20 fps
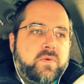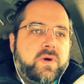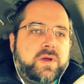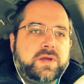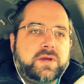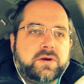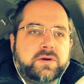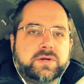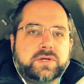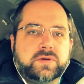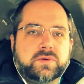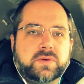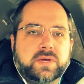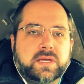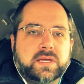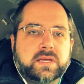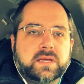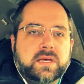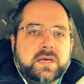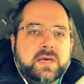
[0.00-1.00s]
you're
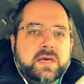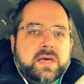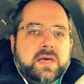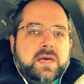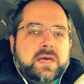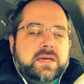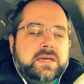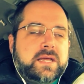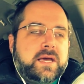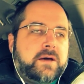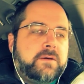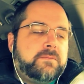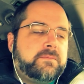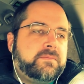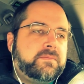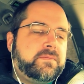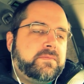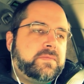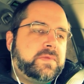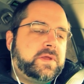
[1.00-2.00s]
doing. Now,
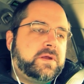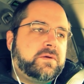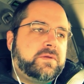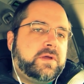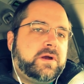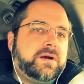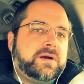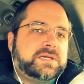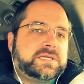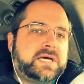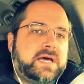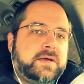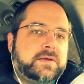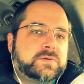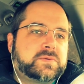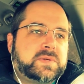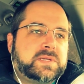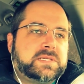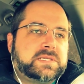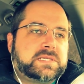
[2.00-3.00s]
there are
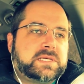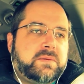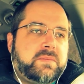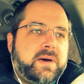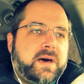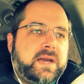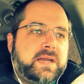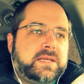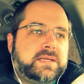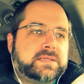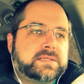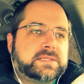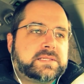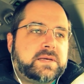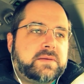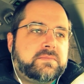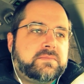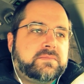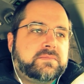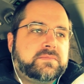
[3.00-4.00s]
times when
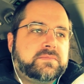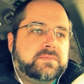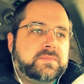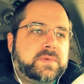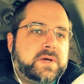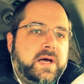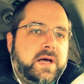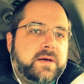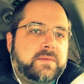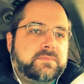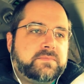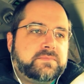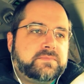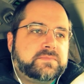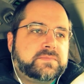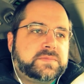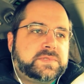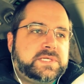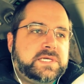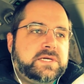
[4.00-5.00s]
some
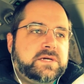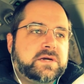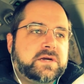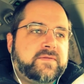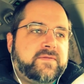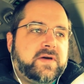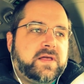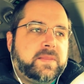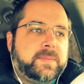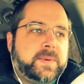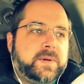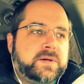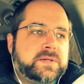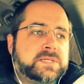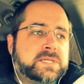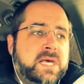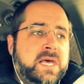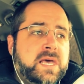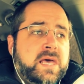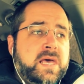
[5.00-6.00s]
senior
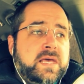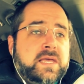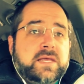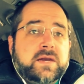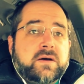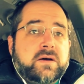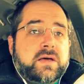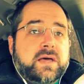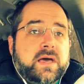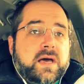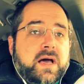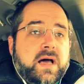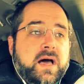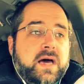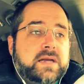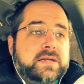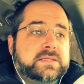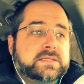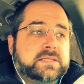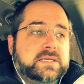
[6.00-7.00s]
developers,
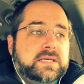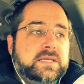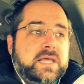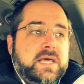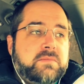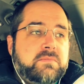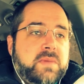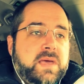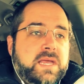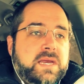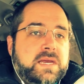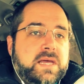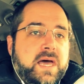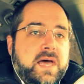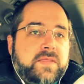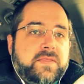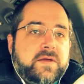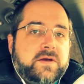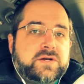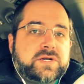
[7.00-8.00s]
honestly,
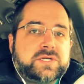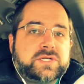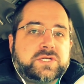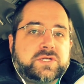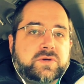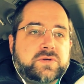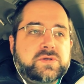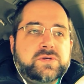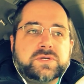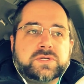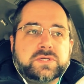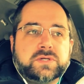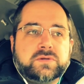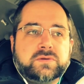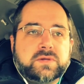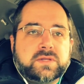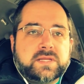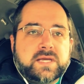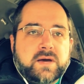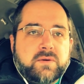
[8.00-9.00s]
they're just so used to
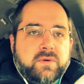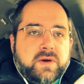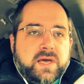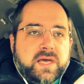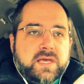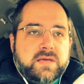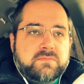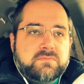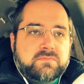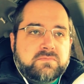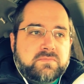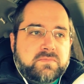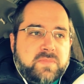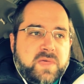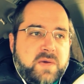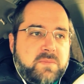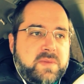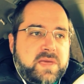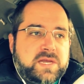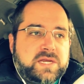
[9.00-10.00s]
doing it that way,
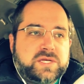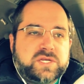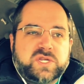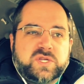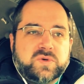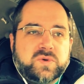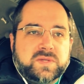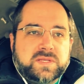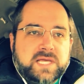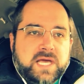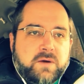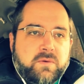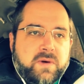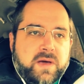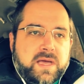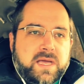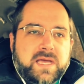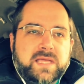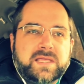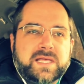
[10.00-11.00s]
they may just do it that
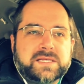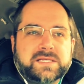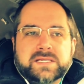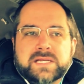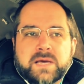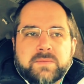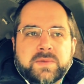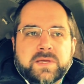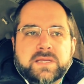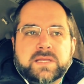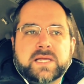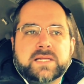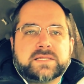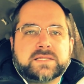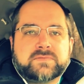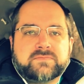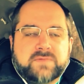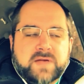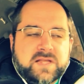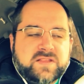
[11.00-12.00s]
way. And
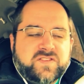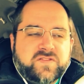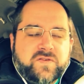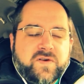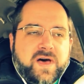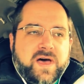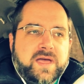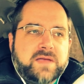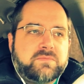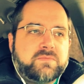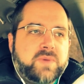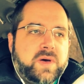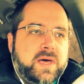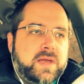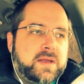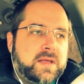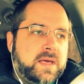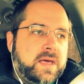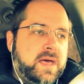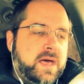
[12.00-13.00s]
that's fine,
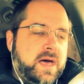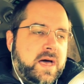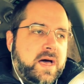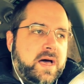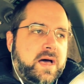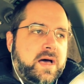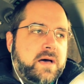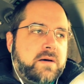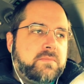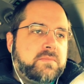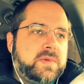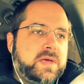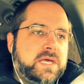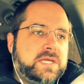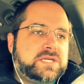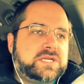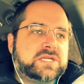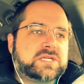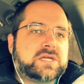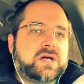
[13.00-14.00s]
but
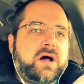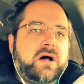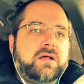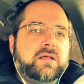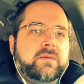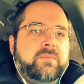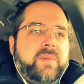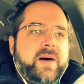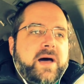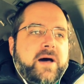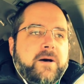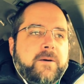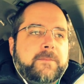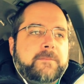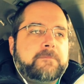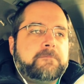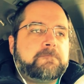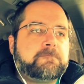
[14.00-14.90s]
it's just all about